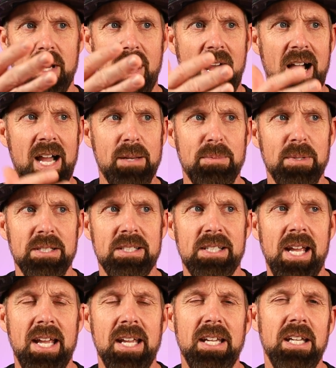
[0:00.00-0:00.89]
I've been
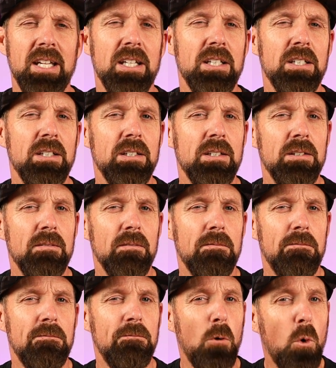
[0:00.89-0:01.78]
taking
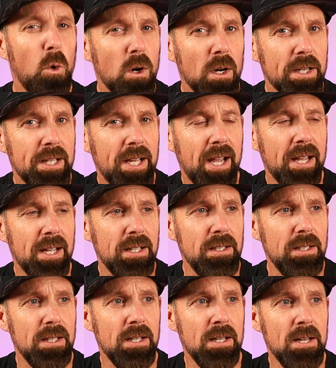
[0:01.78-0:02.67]
4 a
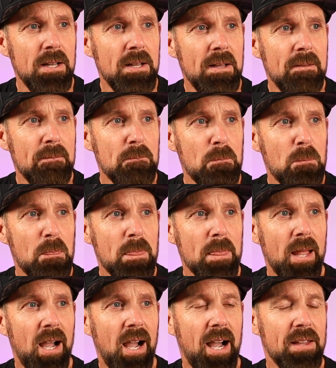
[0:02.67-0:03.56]
day.
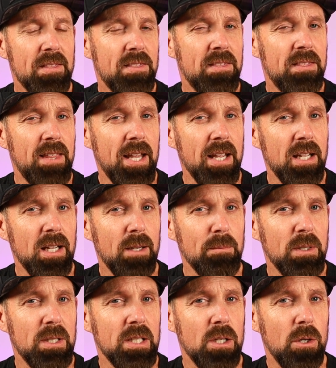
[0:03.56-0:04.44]
I think
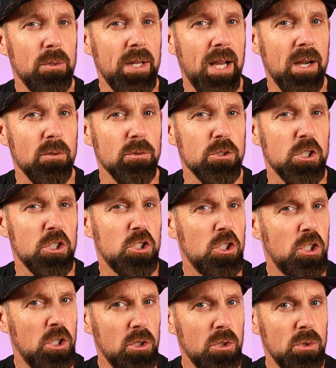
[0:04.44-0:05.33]
I'm gonna go down to
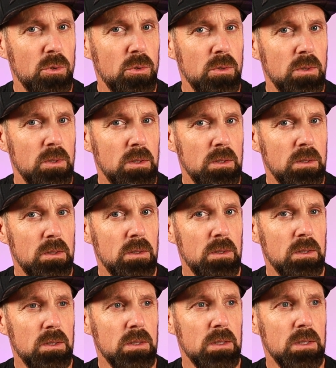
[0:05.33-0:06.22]
2
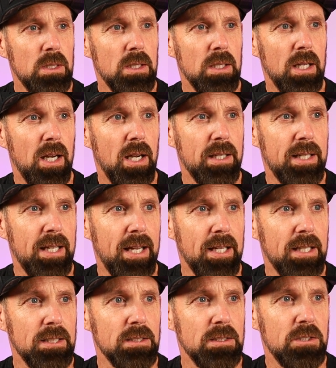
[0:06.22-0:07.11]

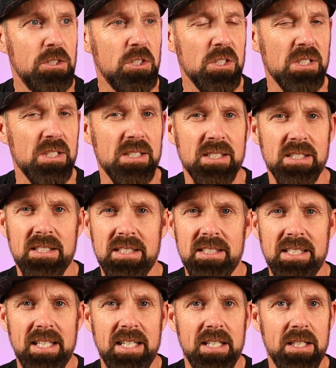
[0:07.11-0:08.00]
again, just to
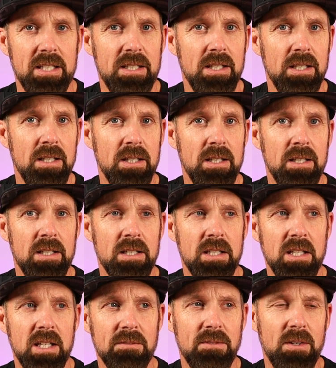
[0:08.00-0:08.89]
see
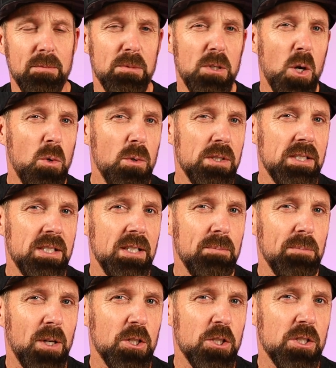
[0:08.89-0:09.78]
if I'm
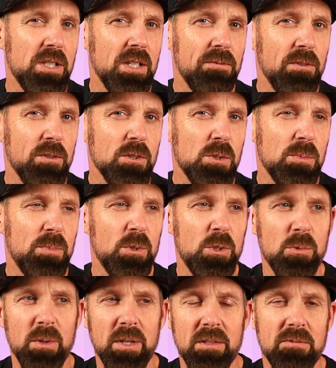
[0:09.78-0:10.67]
noticing much difference
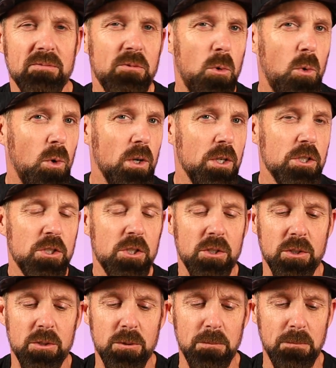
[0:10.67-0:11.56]
between 4 and
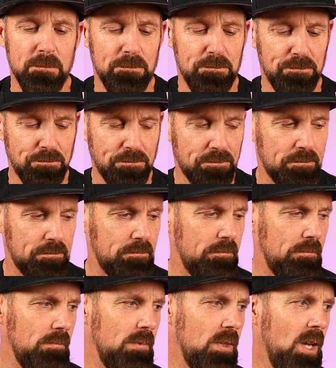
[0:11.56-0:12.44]
2.
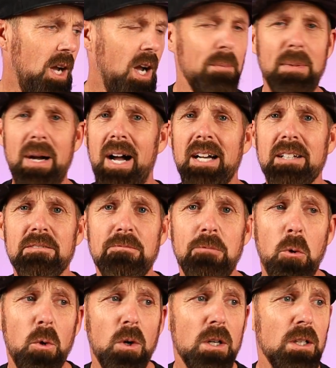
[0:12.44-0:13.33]
I'm on
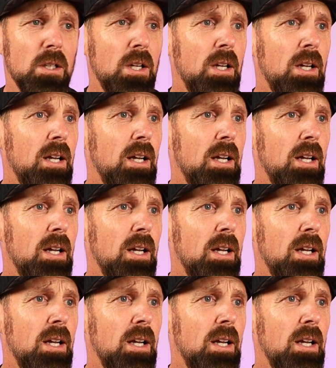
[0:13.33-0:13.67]
4.